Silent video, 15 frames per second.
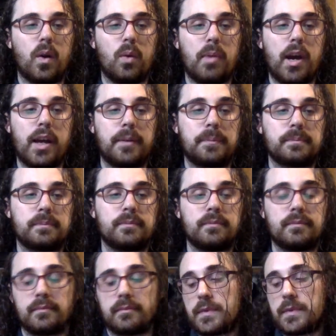my.
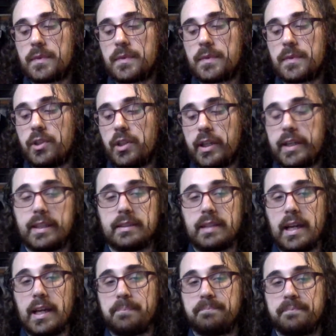She look at the
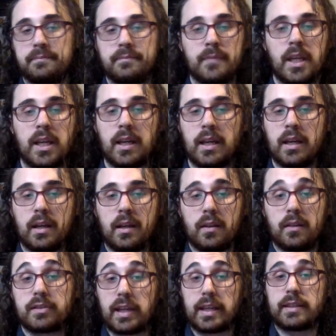time.
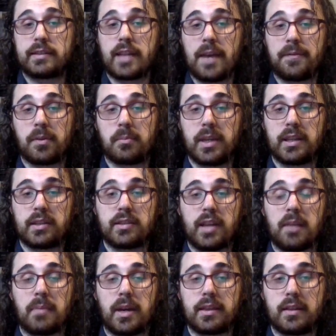Looks like it's time for me to
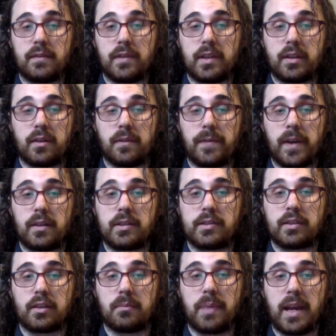shed my thin veneer of fairness
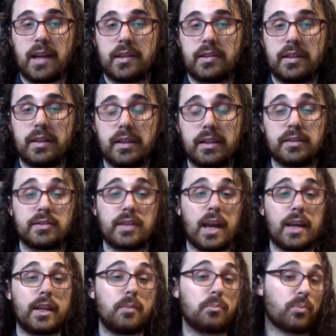and compassion and
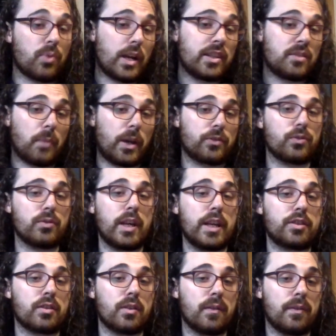instead embrace my true
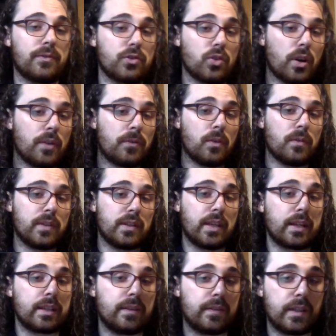nature of joyful
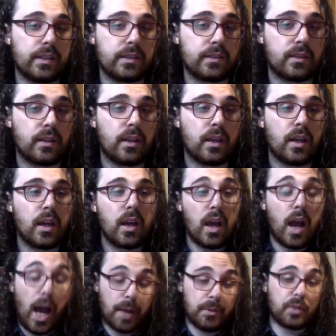vindictiveness.
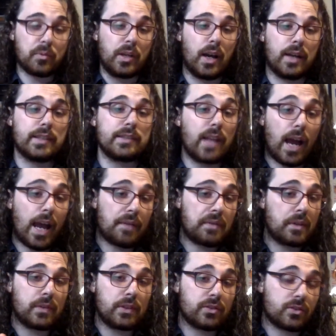I'm going to be honest, I haven't
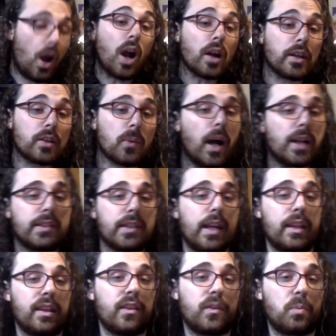even started watching
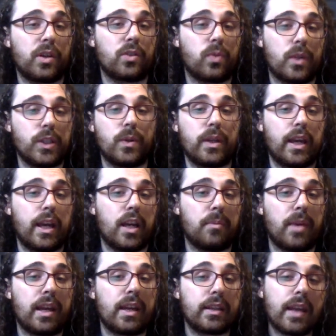any of the Spring 2020 anime,
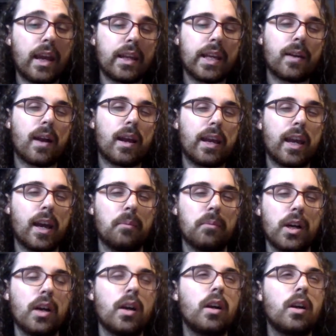and yet here I
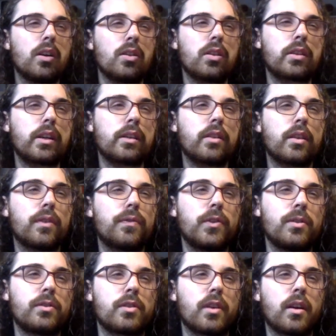am, looking to the
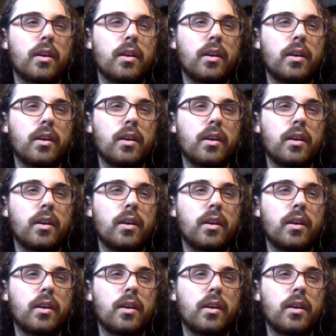future,